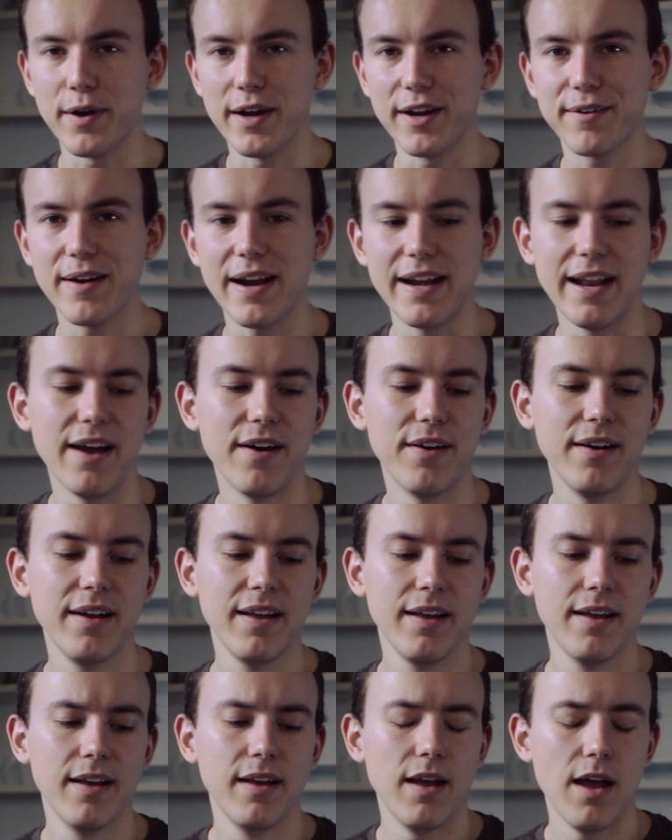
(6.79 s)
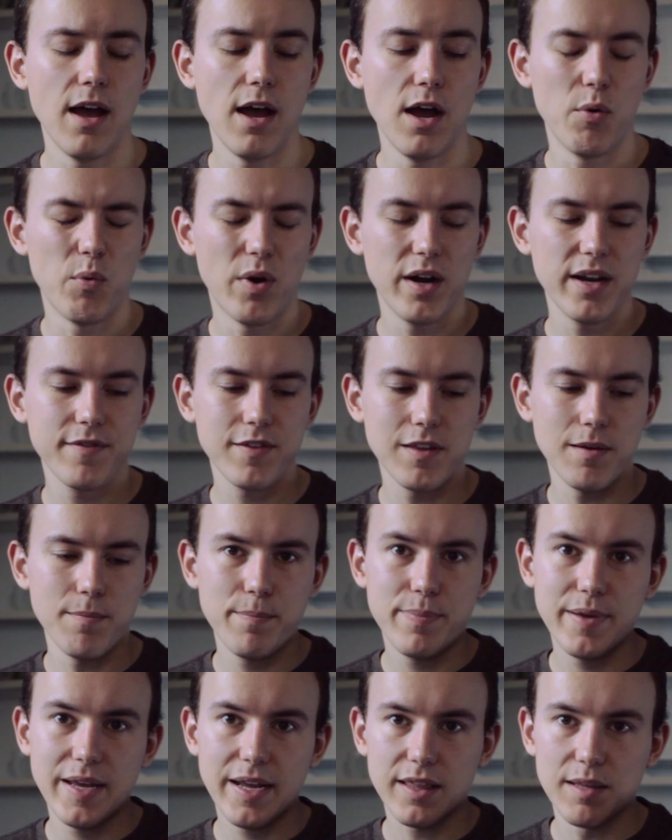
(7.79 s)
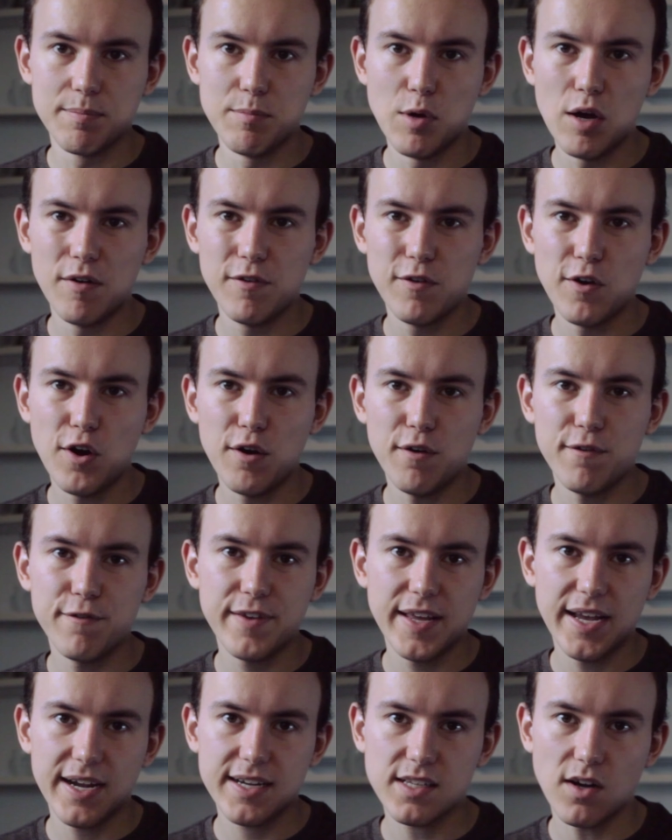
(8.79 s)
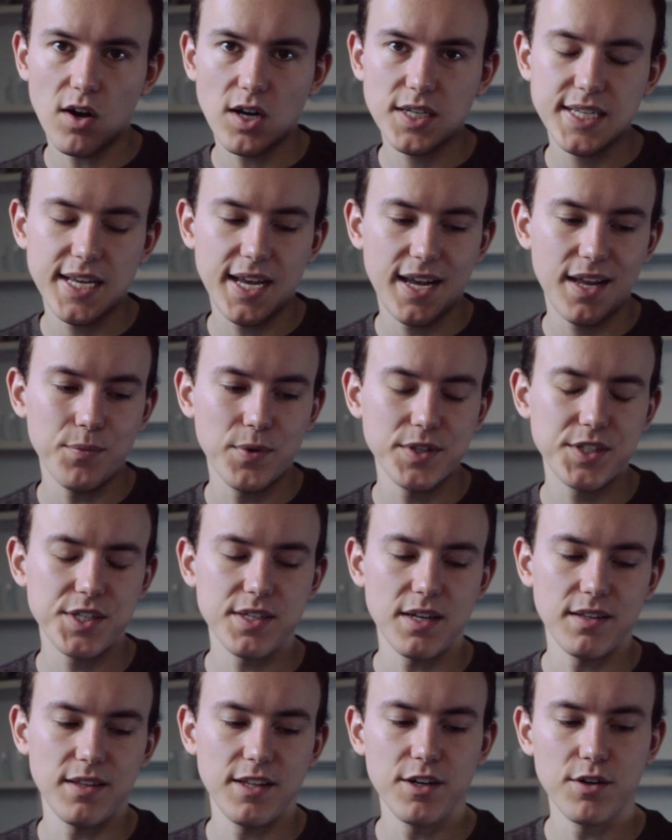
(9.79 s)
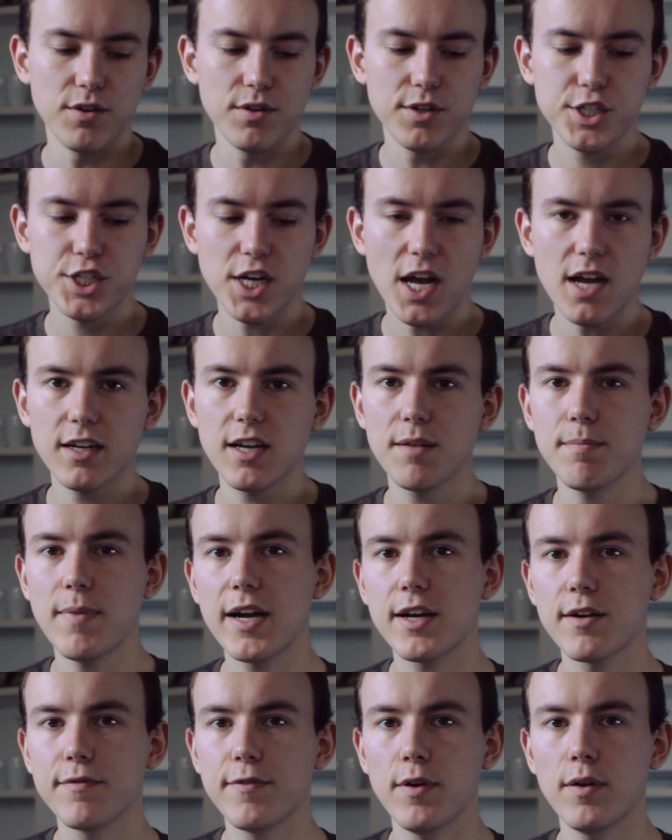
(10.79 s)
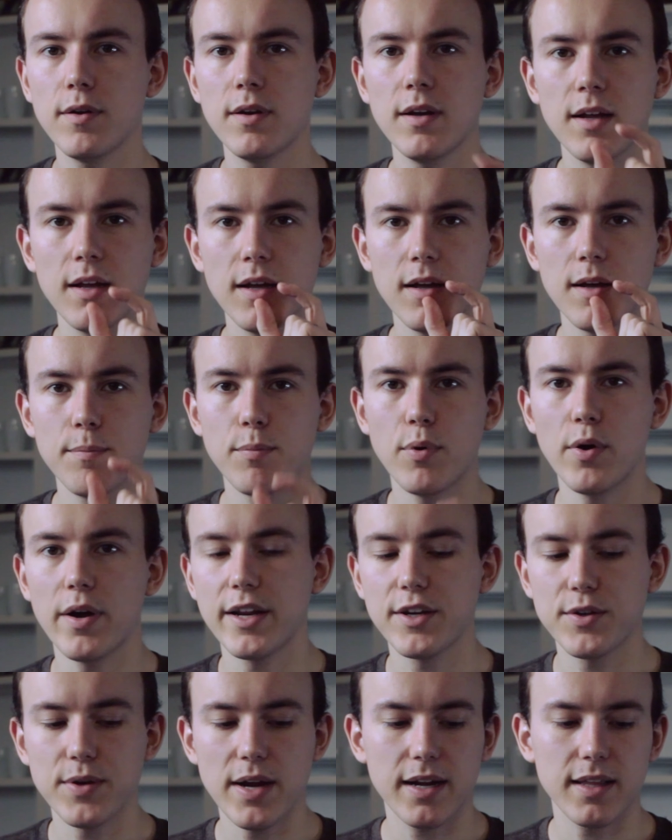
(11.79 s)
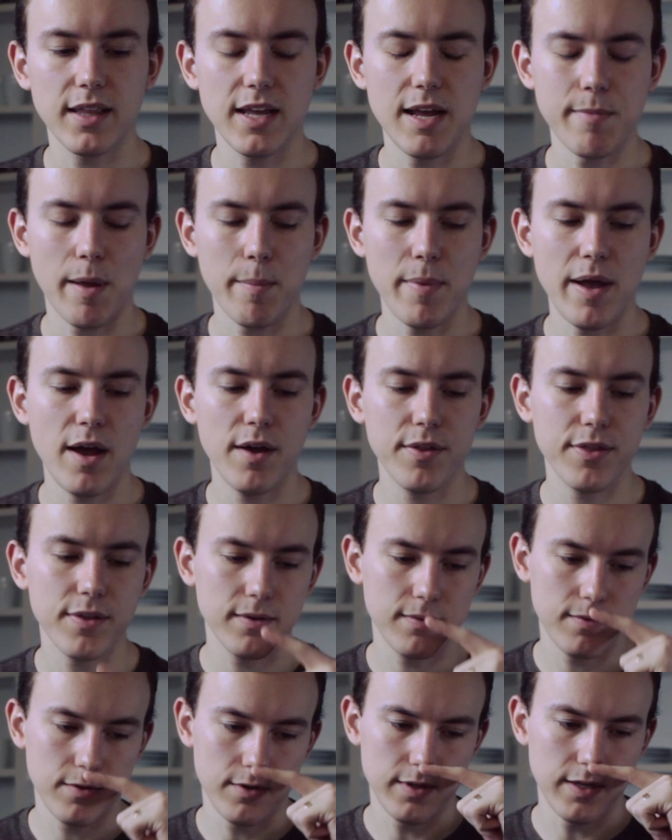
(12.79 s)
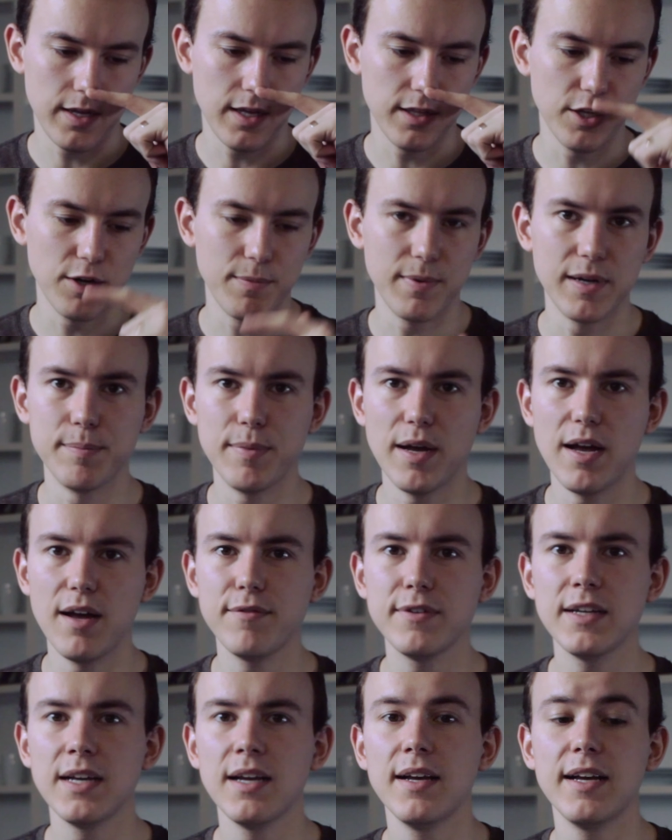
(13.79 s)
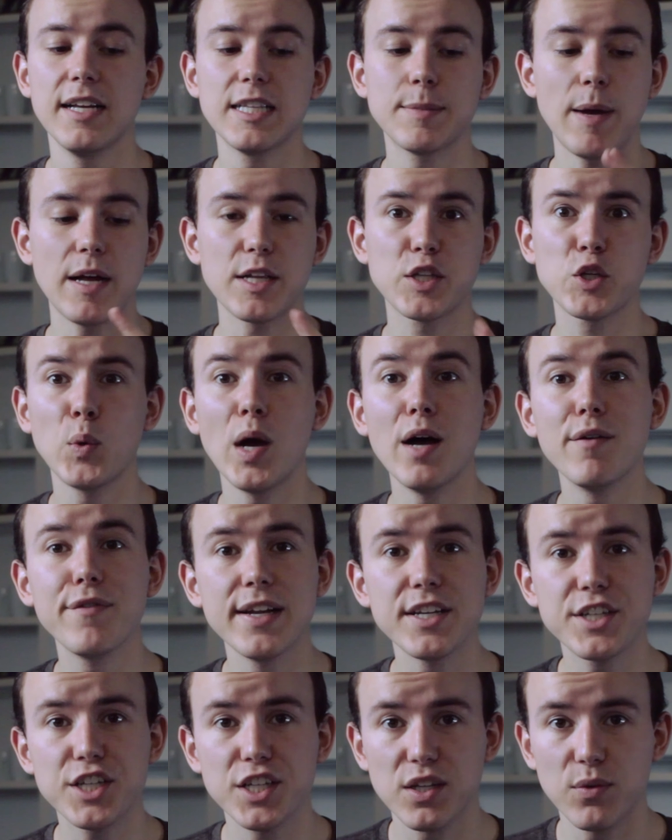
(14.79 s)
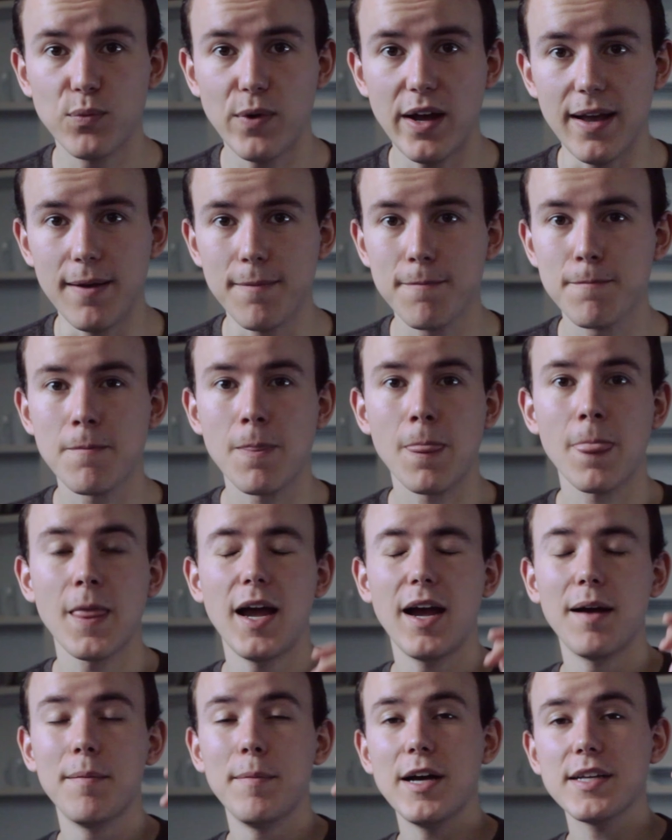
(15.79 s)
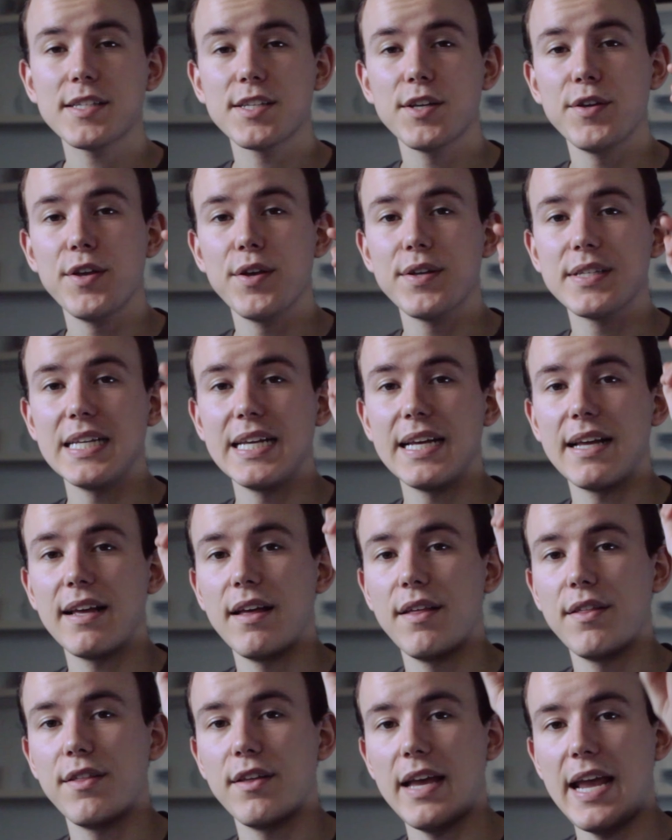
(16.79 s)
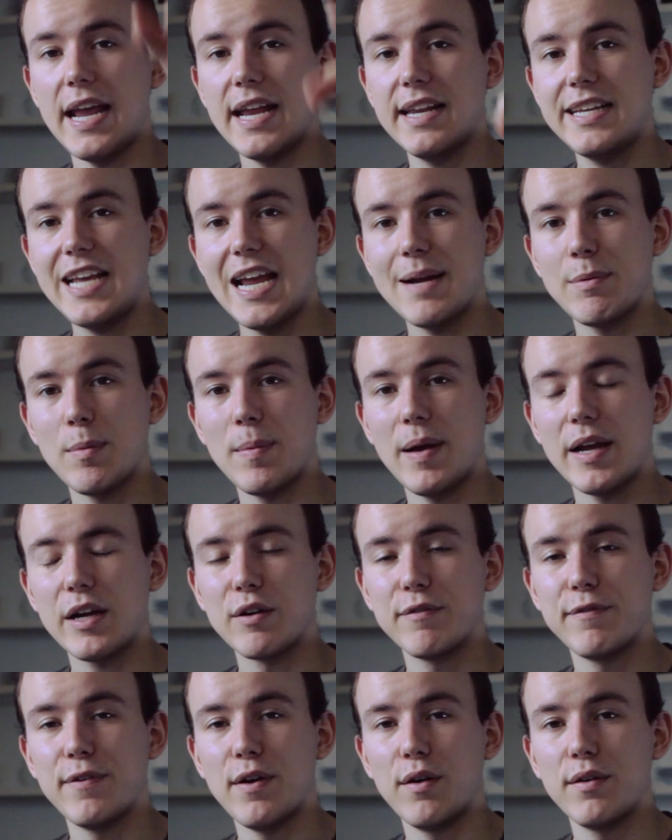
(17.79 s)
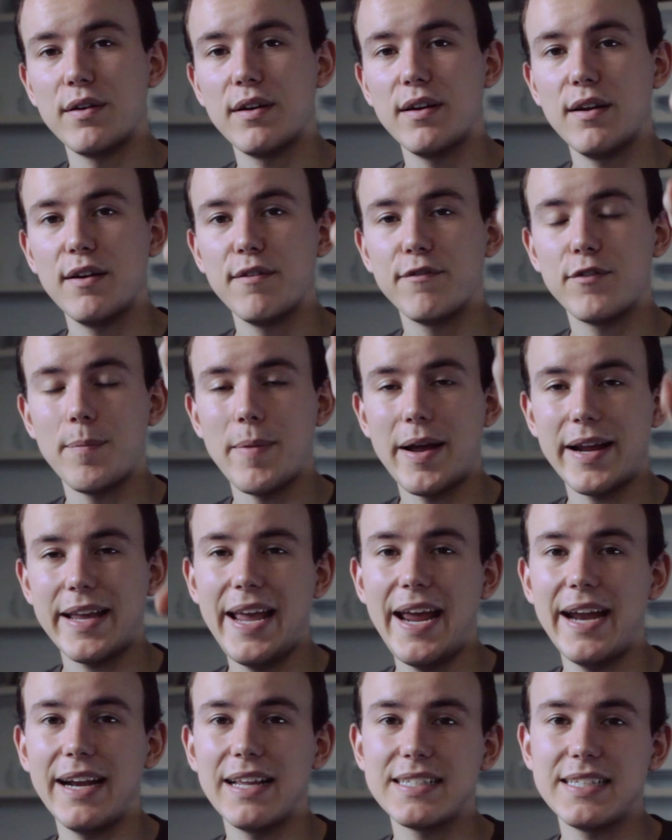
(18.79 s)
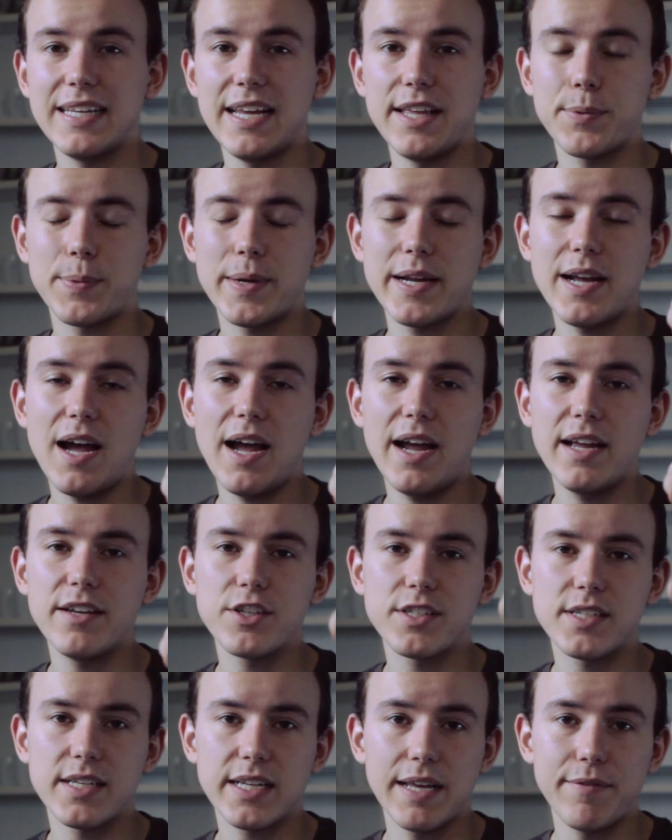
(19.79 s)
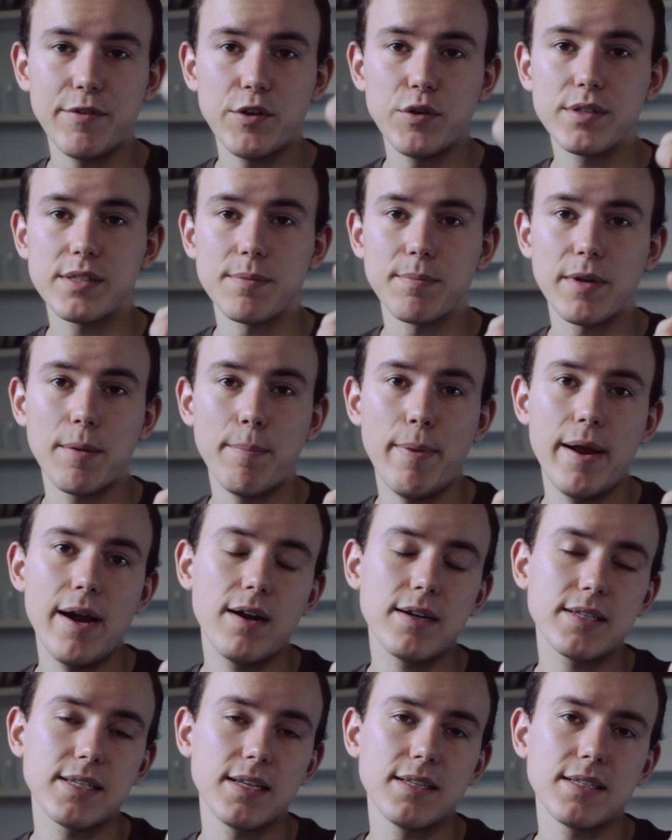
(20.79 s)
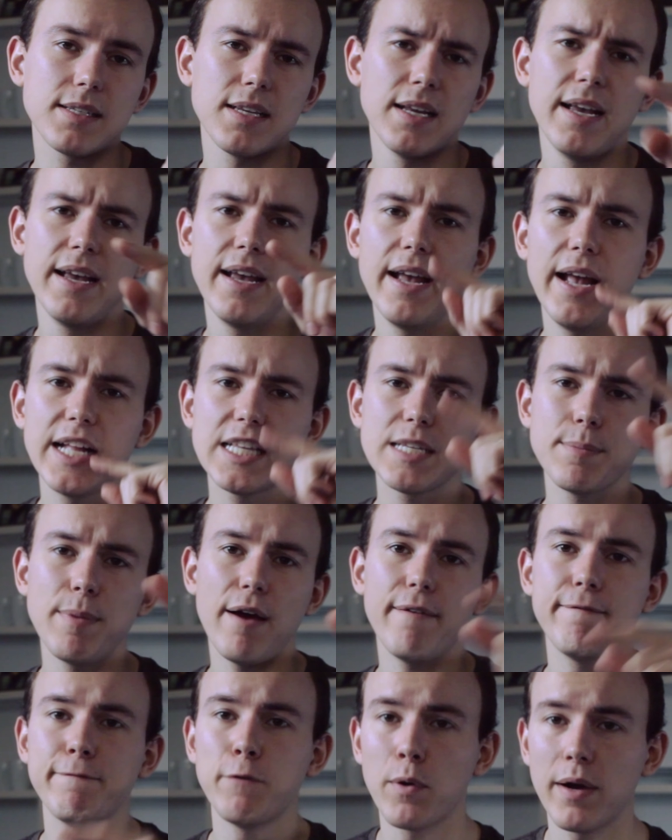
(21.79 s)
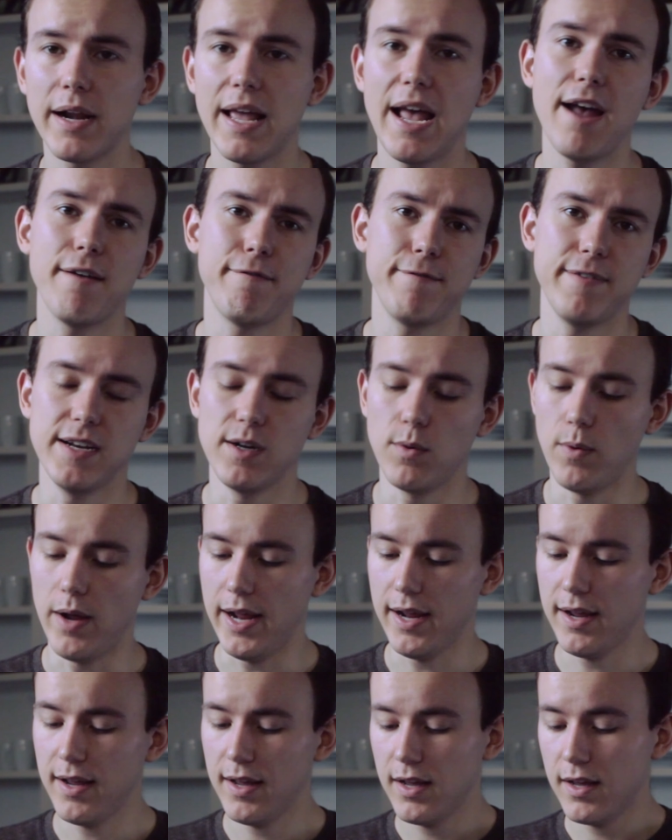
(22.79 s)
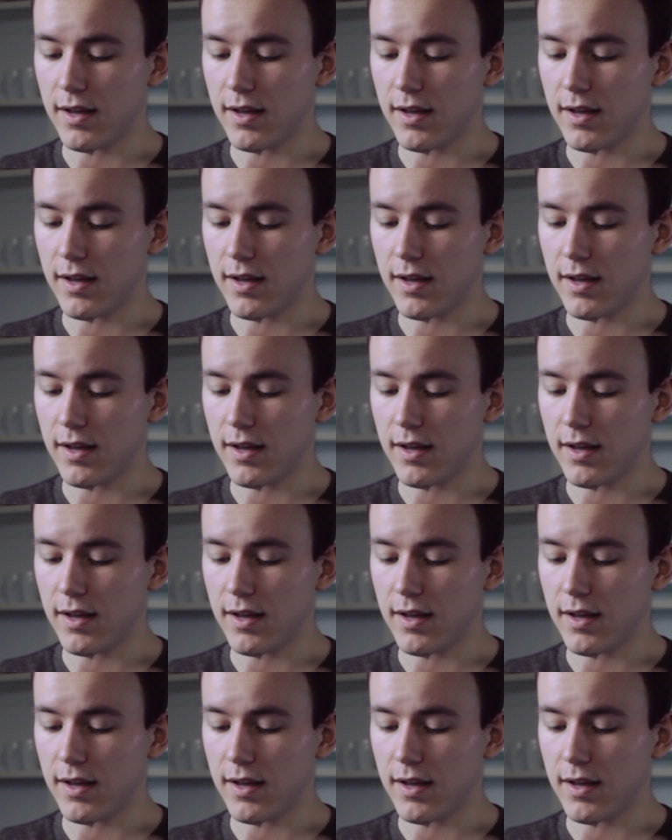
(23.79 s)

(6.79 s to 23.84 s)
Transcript: right now. One of them being the Movo VXR10, which is a little shotgun microphone pointing directly at my mouth, or a little bit above. It's about 12 inches away. I'm also using the in-camera microphone from my Canon T3i, just to give you some comparisons. It's about 4.5 feet away.